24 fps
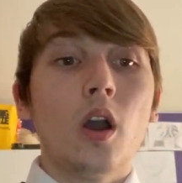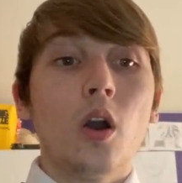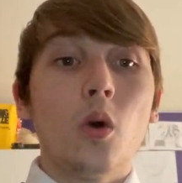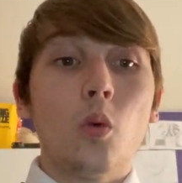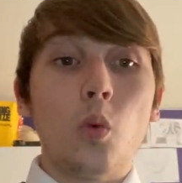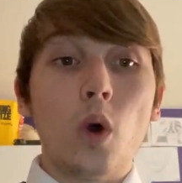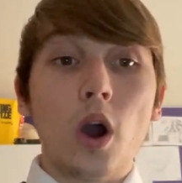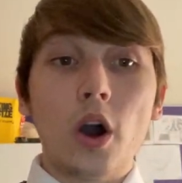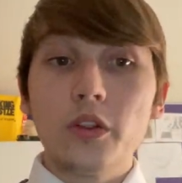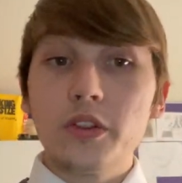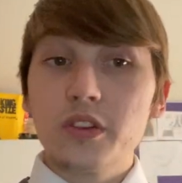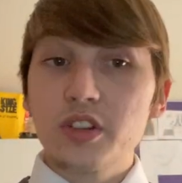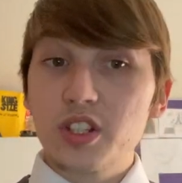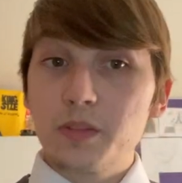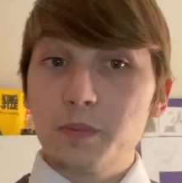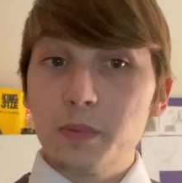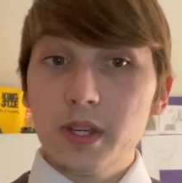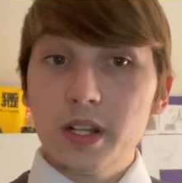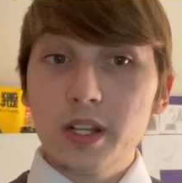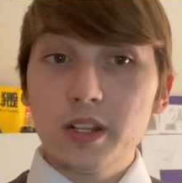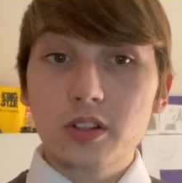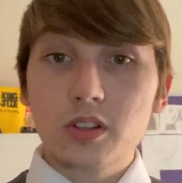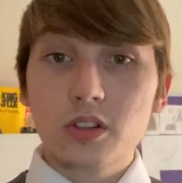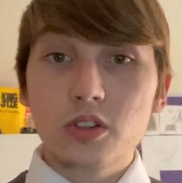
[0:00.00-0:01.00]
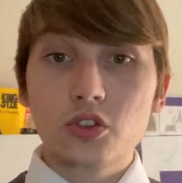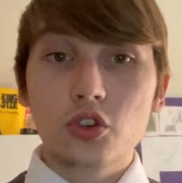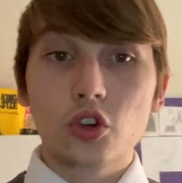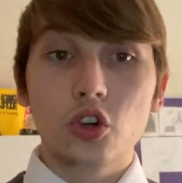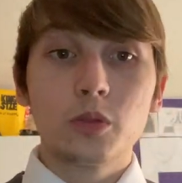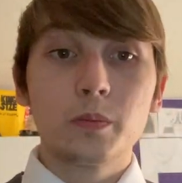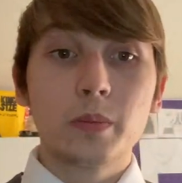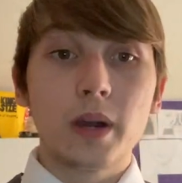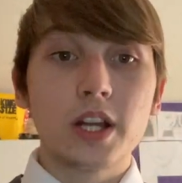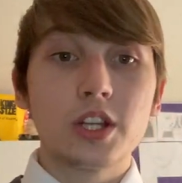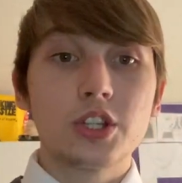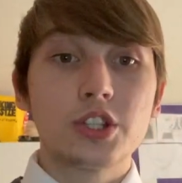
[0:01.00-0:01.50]
while the speed is
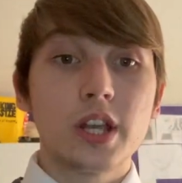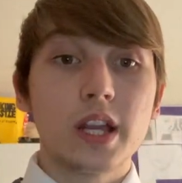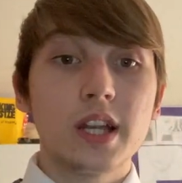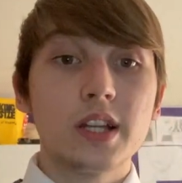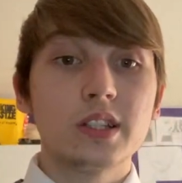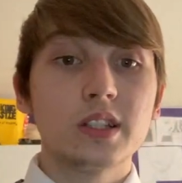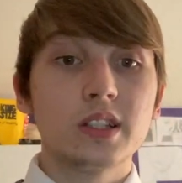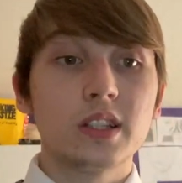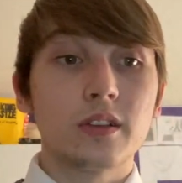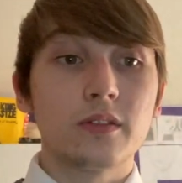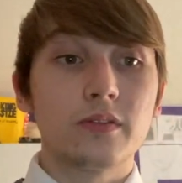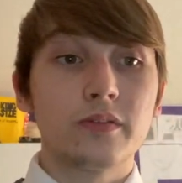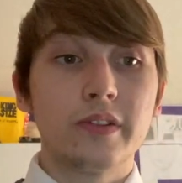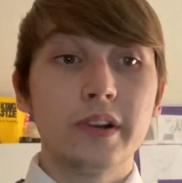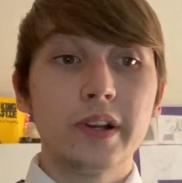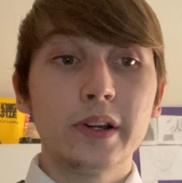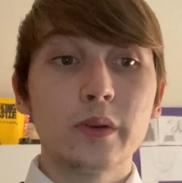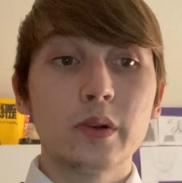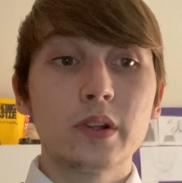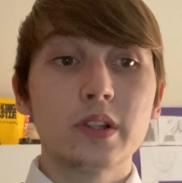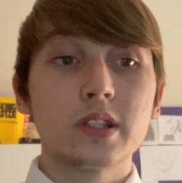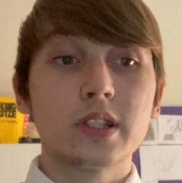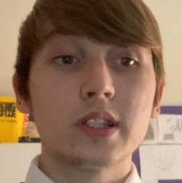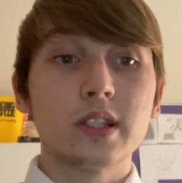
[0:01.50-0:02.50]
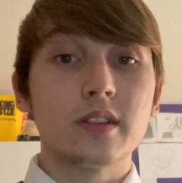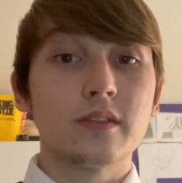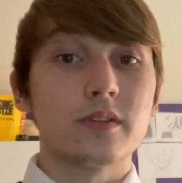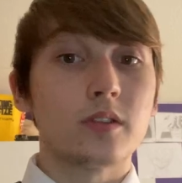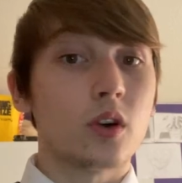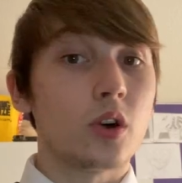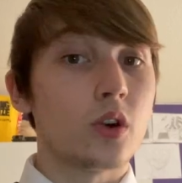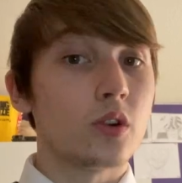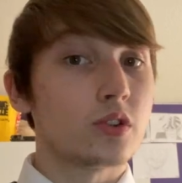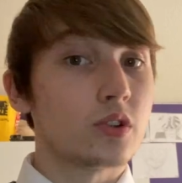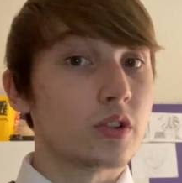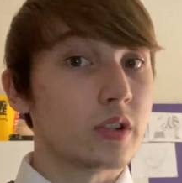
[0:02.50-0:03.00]
controlled by changing the frequency of
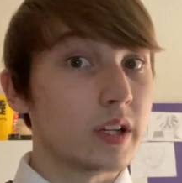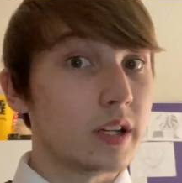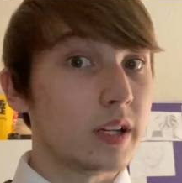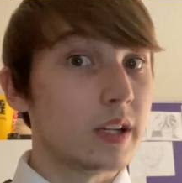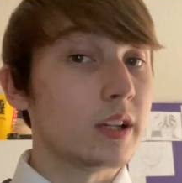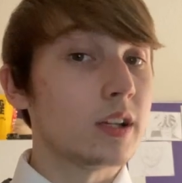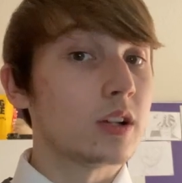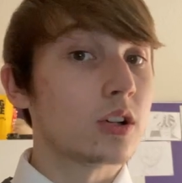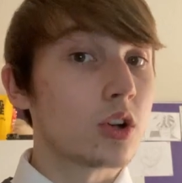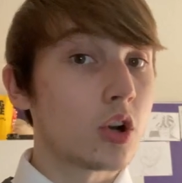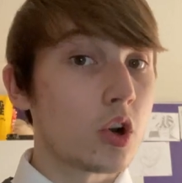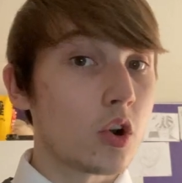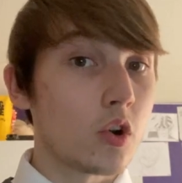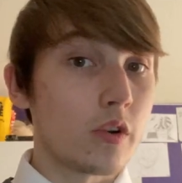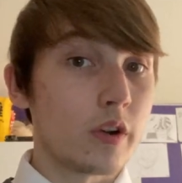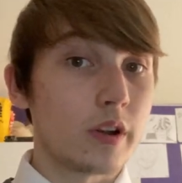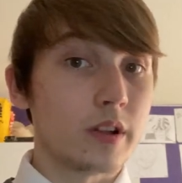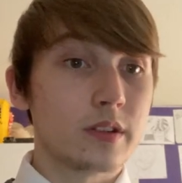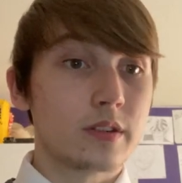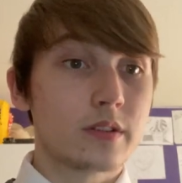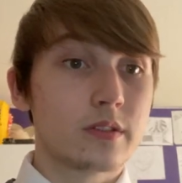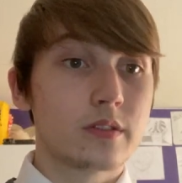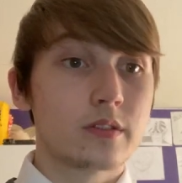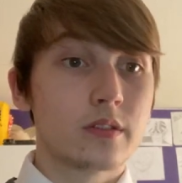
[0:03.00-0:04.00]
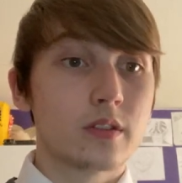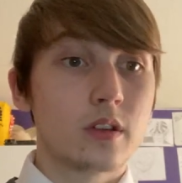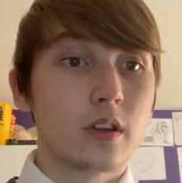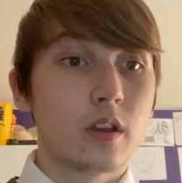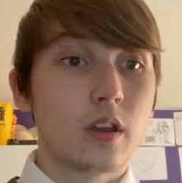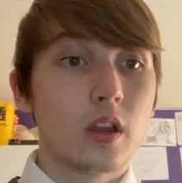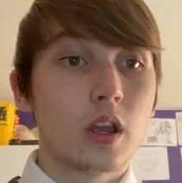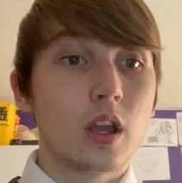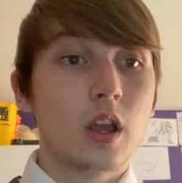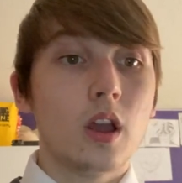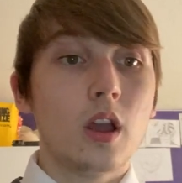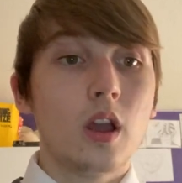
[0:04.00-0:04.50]
alternating currents.
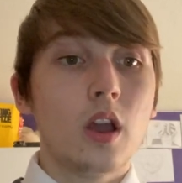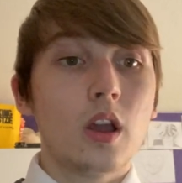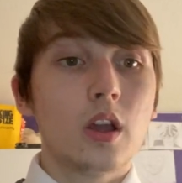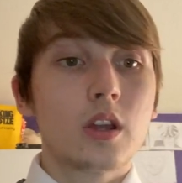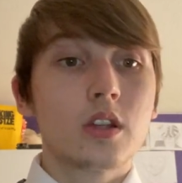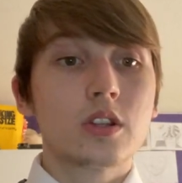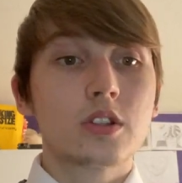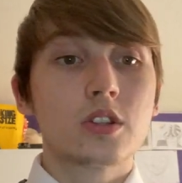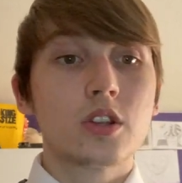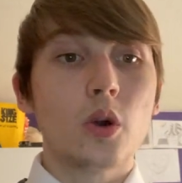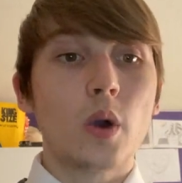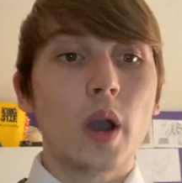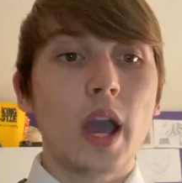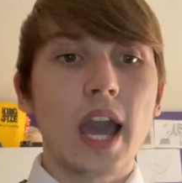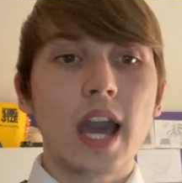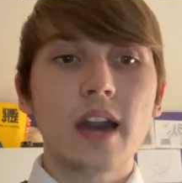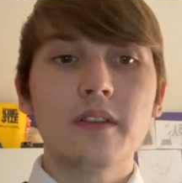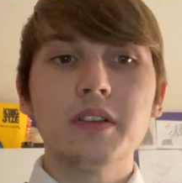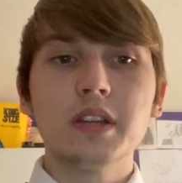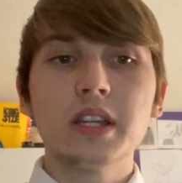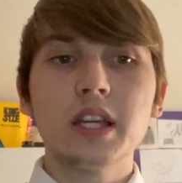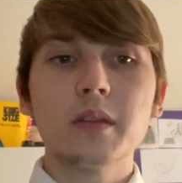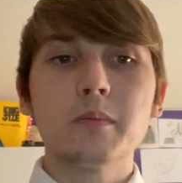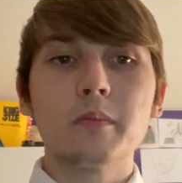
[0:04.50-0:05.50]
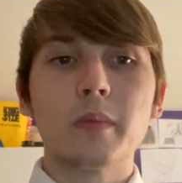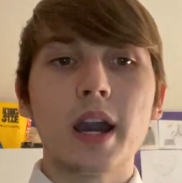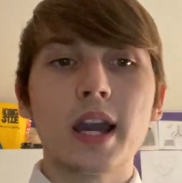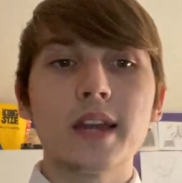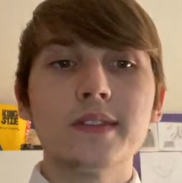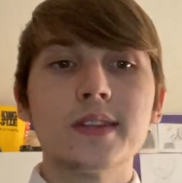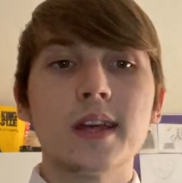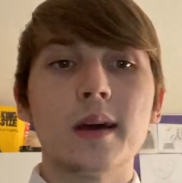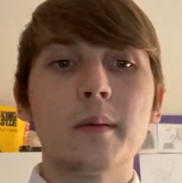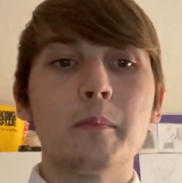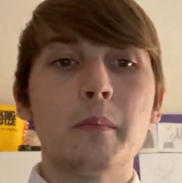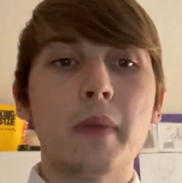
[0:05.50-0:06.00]
So having in
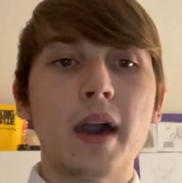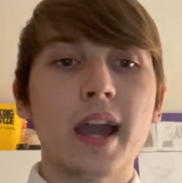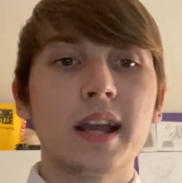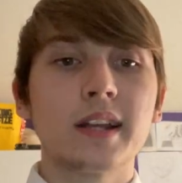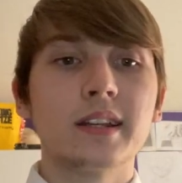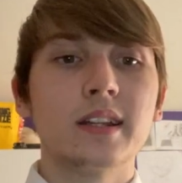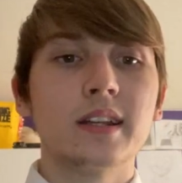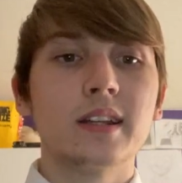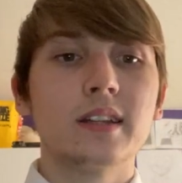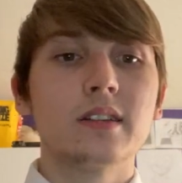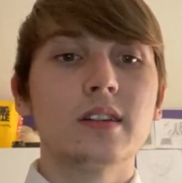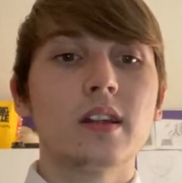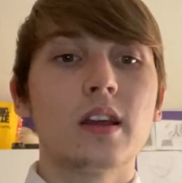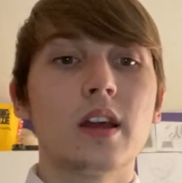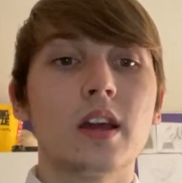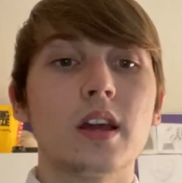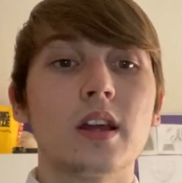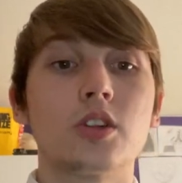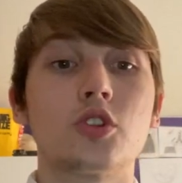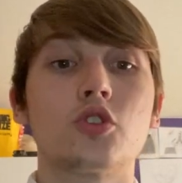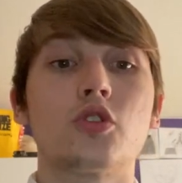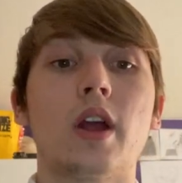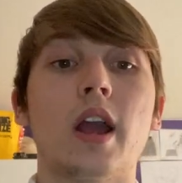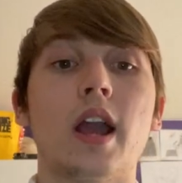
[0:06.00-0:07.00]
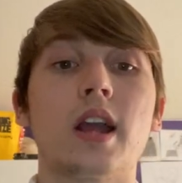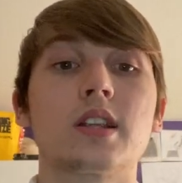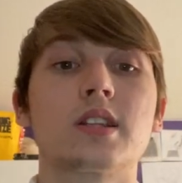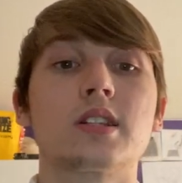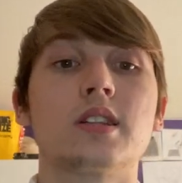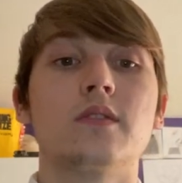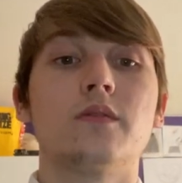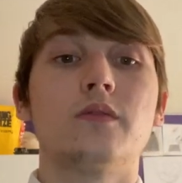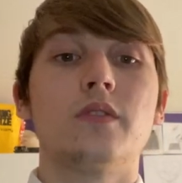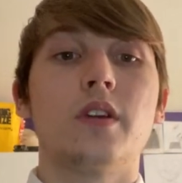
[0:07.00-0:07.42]
mind that magnet attraction